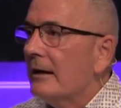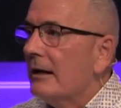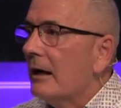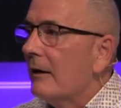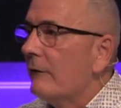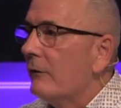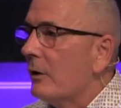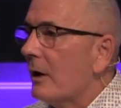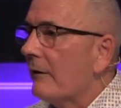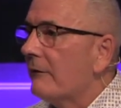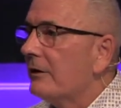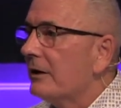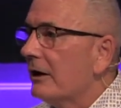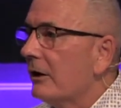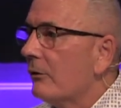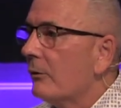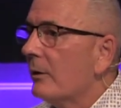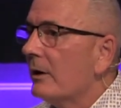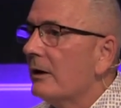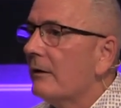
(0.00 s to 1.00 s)
If you have to
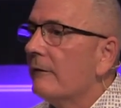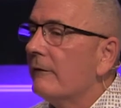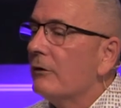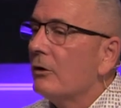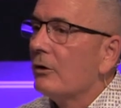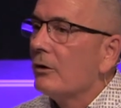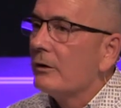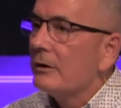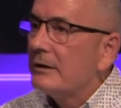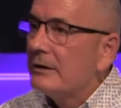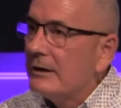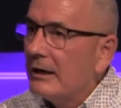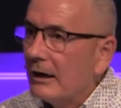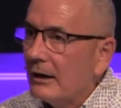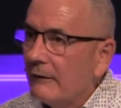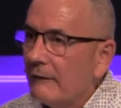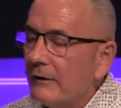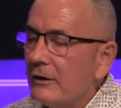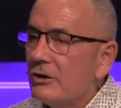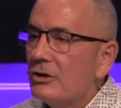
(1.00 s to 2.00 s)
get rid of your
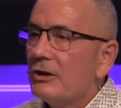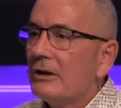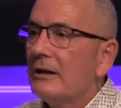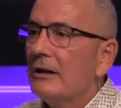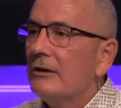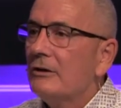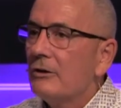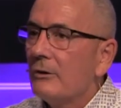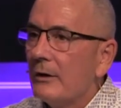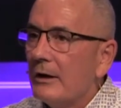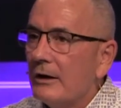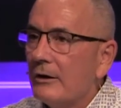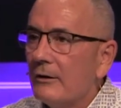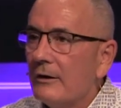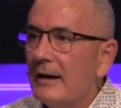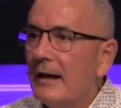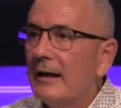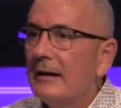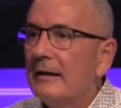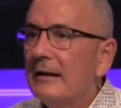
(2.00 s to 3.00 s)
television and your
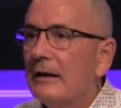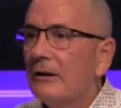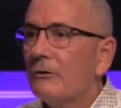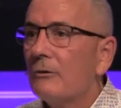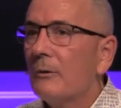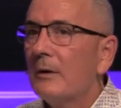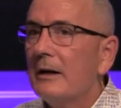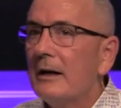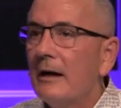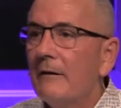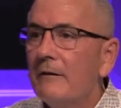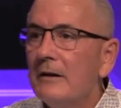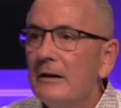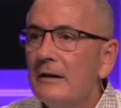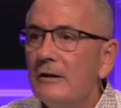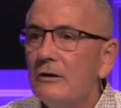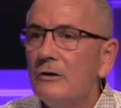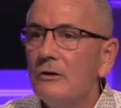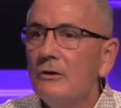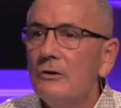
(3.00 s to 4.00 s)
internet, get rid of it.
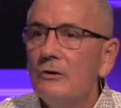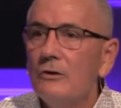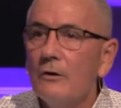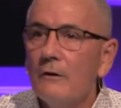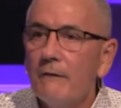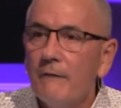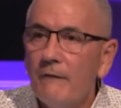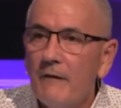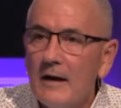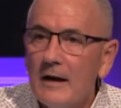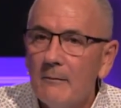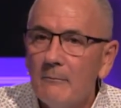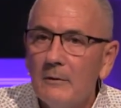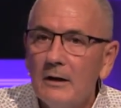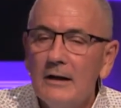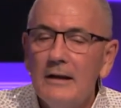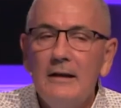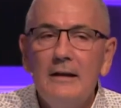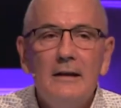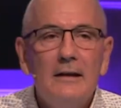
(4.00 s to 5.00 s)
Your
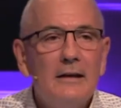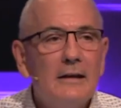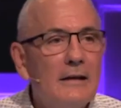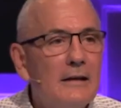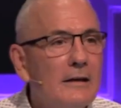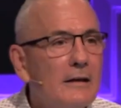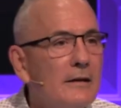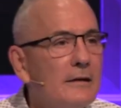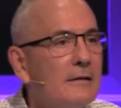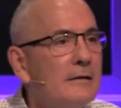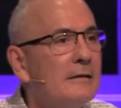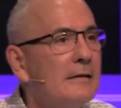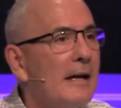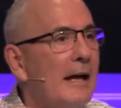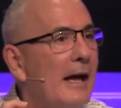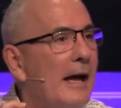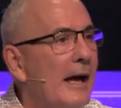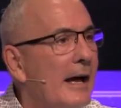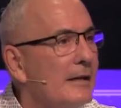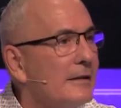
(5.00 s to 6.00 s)
family is
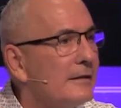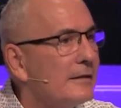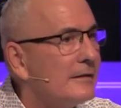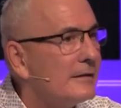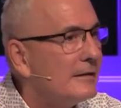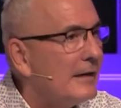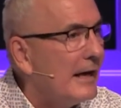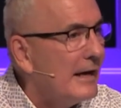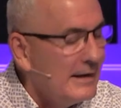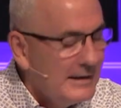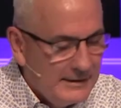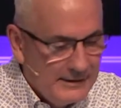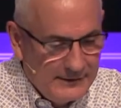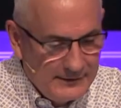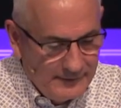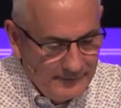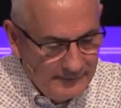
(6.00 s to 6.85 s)
at stake.